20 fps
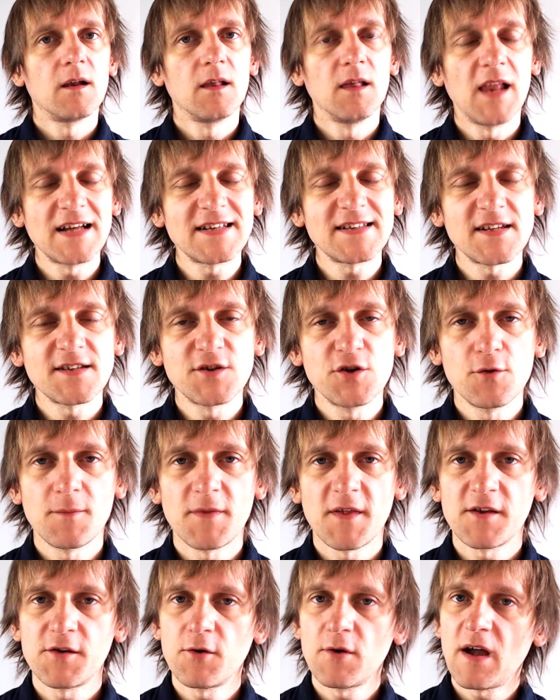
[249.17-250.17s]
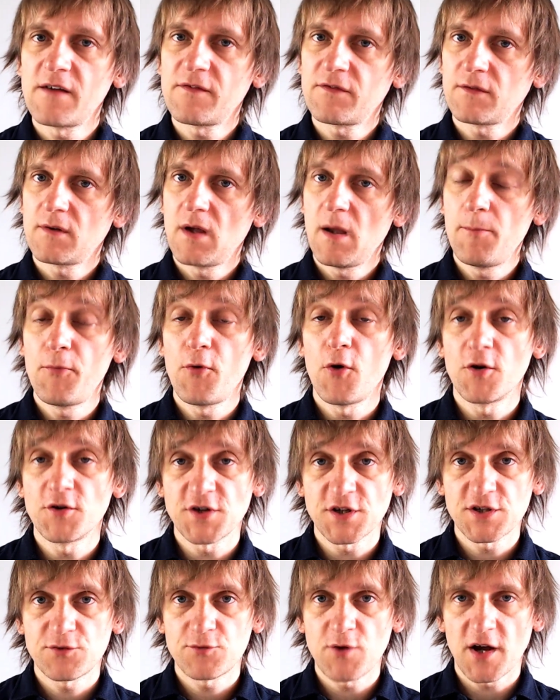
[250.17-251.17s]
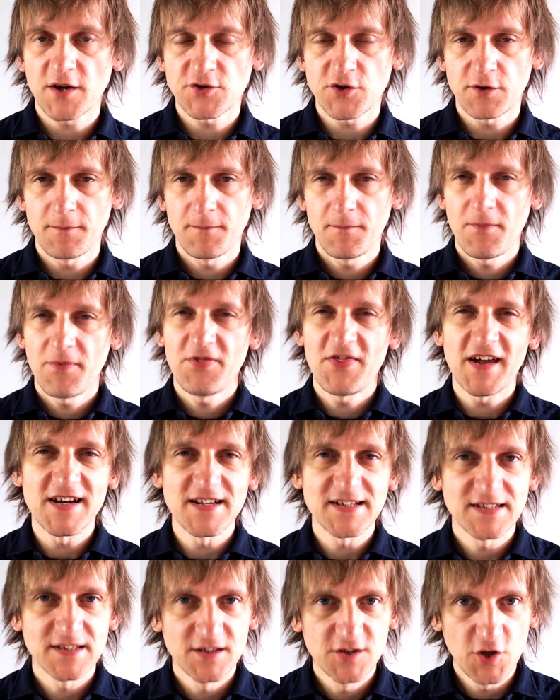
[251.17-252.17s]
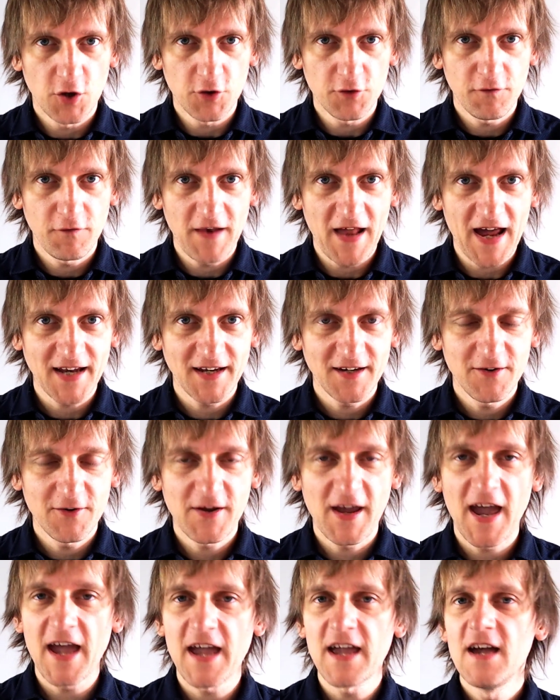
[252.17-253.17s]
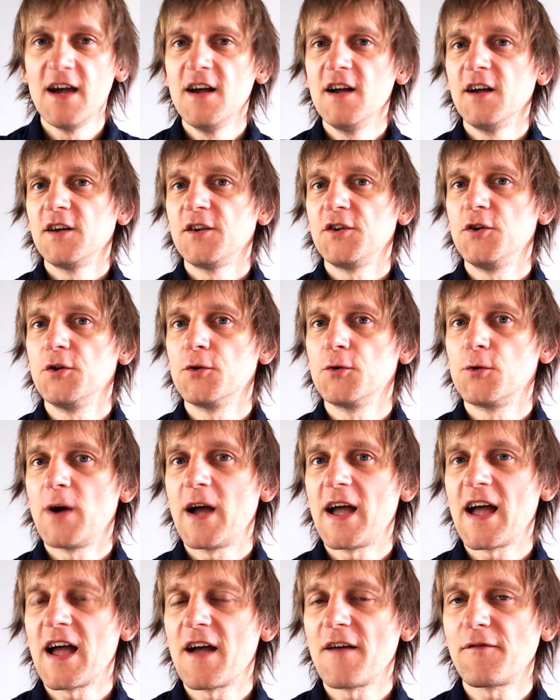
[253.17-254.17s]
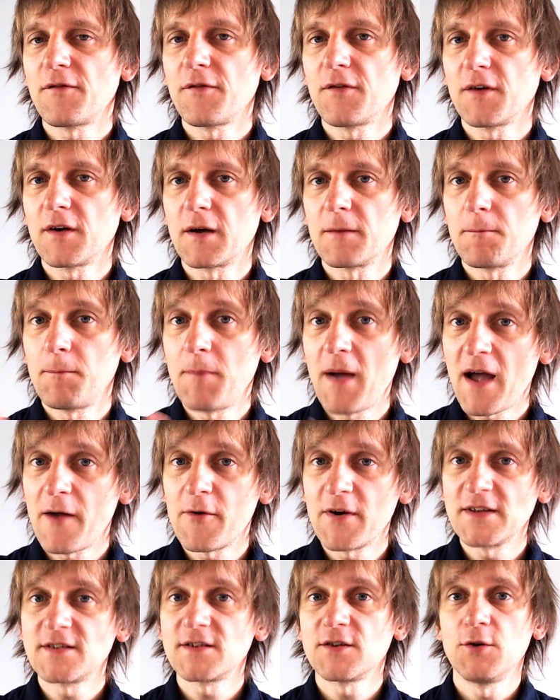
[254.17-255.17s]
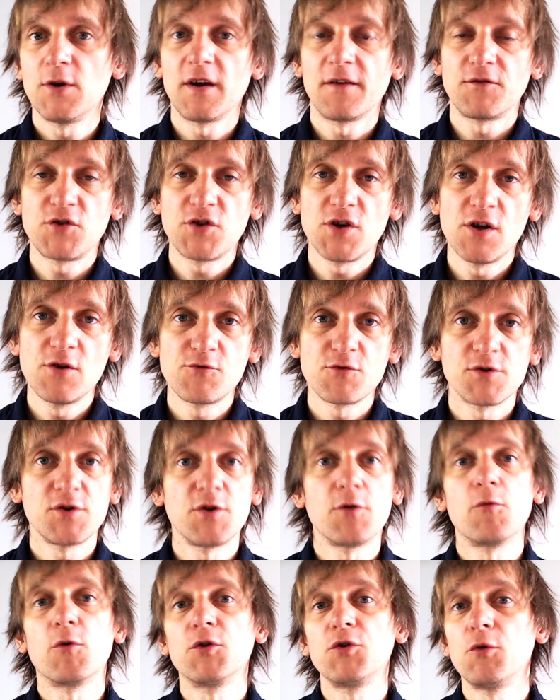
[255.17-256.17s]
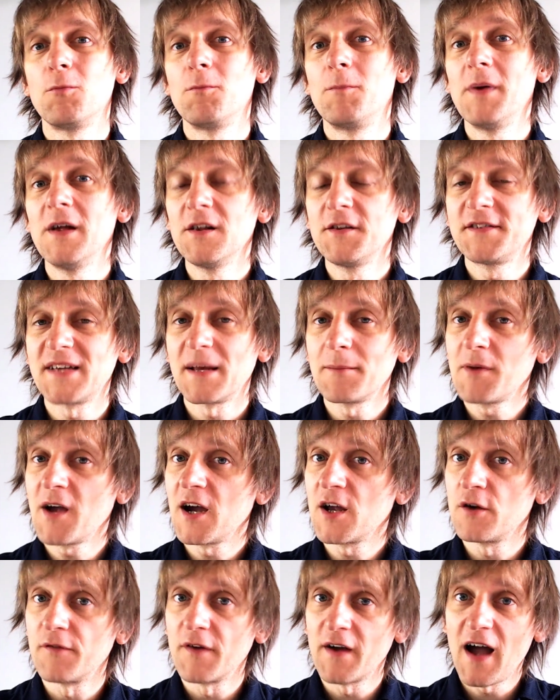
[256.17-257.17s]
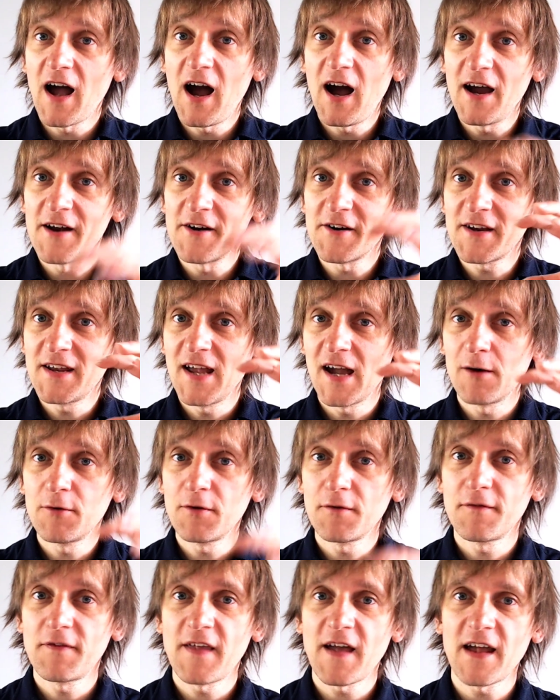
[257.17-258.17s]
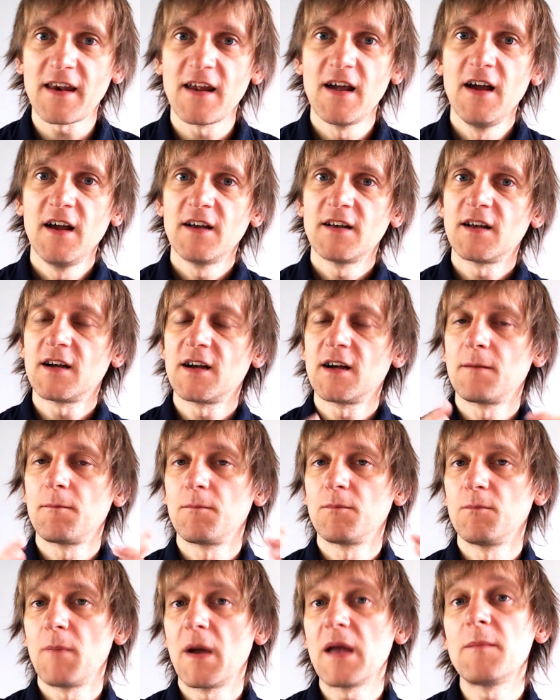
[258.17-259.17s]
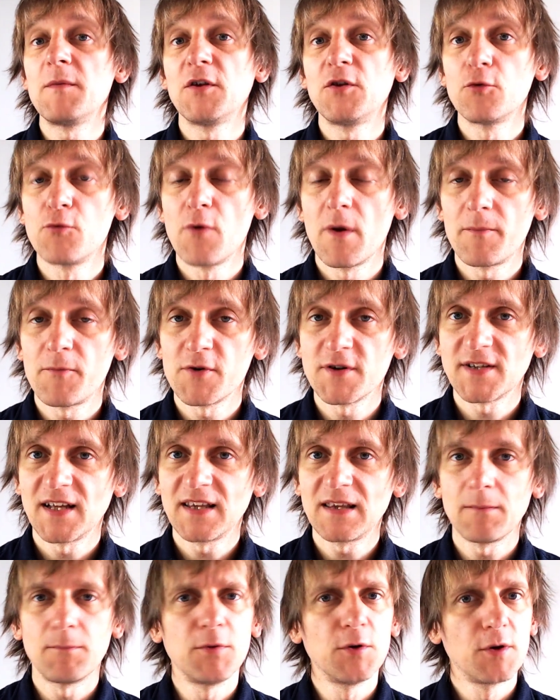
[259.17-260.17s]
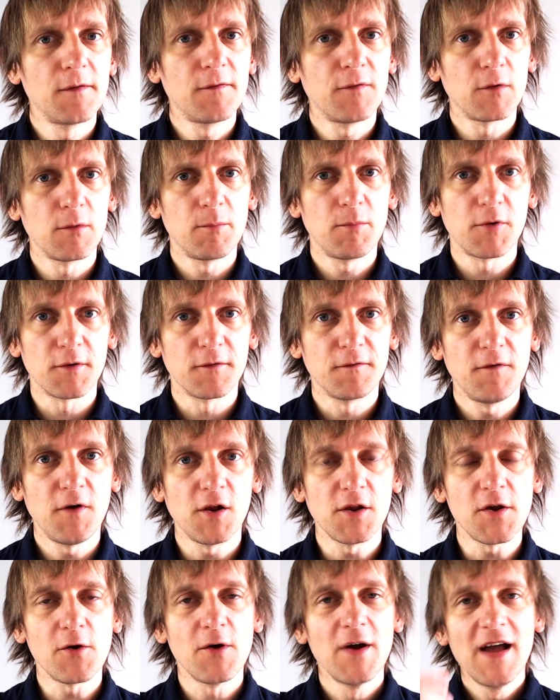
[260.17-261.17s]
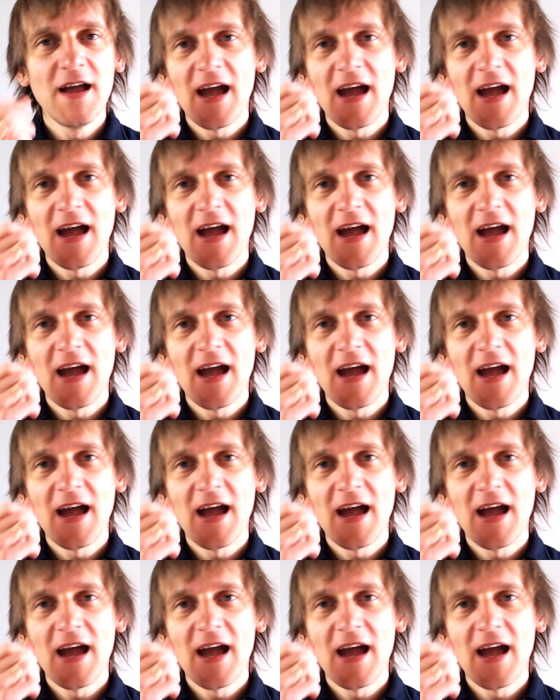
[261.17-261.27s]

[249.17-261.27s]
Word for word: Let's assume that you have a project structure that is not flat, okay? You have parents, you have children, you want to build some kind of a hierarchy out of that, maybe to represent a beautiful portfolio.